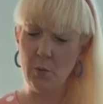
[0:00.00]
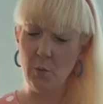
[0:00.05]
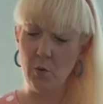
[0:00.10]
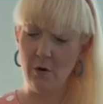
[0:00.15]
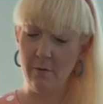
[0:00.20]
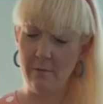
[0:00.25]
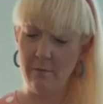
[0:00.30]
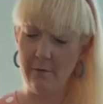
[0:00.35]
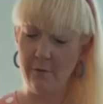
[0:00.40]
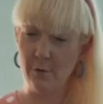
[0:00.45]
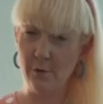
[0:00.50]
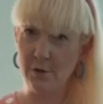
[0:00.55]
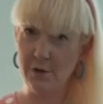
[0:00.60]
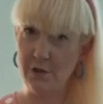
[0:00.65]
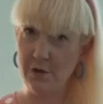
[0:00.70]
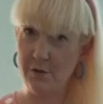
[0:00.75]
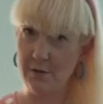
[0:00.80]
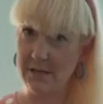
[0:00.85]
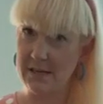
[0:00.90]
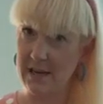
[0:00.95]

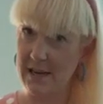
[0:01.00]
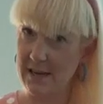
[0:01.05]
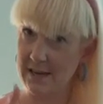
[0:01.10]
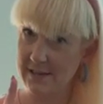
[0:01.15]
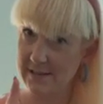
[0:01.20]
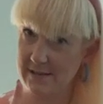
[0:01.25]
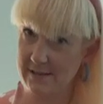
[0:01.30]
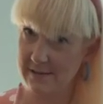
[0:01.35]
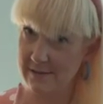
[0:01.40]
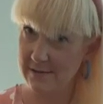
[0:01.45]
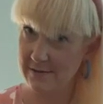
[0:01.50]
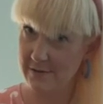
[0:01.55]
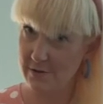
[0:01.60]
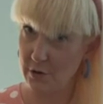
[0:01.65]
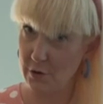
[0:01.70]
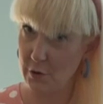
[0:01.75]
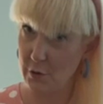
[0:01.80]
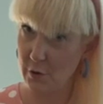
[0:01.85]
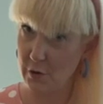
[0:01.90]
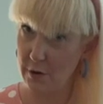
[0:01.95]
1426.
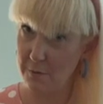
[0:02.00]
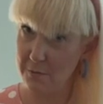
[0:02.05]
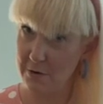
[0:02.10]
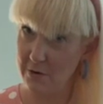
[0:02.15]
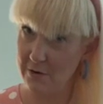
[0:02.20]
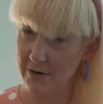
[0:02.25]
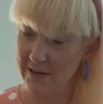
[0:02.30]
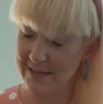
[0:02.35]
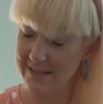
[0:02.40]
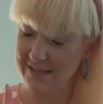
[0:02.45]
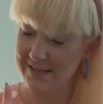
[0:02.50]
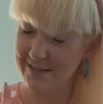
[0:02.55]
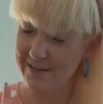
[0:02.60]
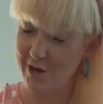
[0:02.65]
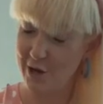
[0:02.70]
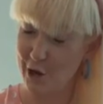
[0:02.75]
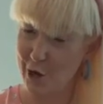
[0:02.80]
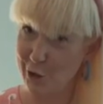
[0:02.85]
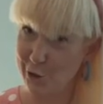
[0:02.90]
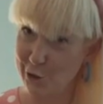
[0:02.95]
Don't quote me on it,
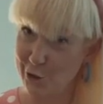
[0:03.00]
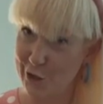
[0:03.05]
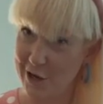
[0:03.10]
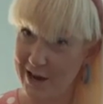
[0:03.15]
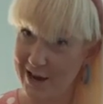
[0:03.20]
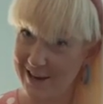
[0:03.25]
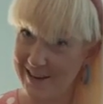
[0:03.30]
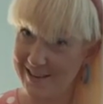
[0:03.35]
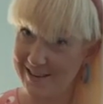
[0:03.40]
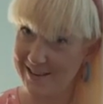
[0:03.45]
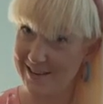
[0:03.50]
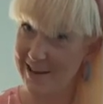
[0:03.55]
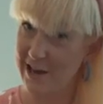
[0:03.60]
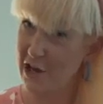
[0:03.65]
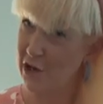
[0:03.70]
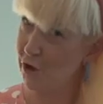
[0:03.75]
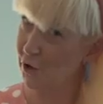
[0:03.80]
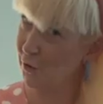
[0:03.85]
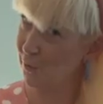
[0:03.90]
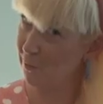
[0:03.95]
I'll check.
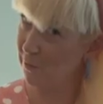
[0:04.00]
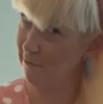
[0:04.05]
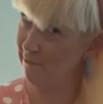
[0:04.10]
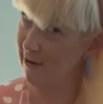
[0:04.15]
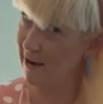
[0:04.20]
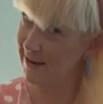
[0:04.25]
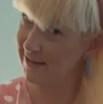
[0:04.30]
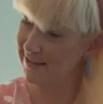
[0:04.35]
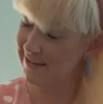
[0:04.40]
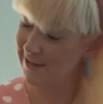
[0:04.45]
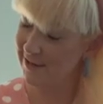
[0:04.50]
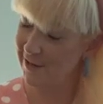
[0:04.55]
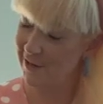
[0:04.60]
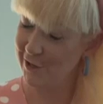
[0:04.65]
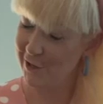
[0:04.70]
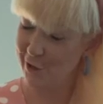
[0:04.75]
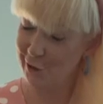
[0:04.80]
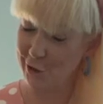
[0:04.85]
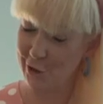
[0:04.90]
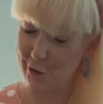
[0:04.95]
Could be right,
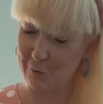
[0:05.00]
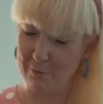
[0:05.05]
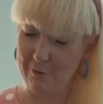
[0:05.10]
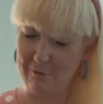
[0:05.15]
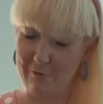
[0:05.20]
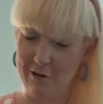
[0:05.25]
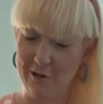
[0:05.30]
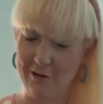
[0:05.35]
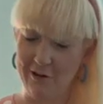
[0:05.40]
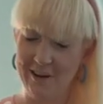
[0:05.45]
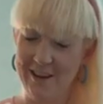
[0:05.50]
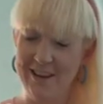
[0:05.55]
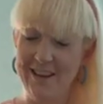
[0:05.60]
could be wrong.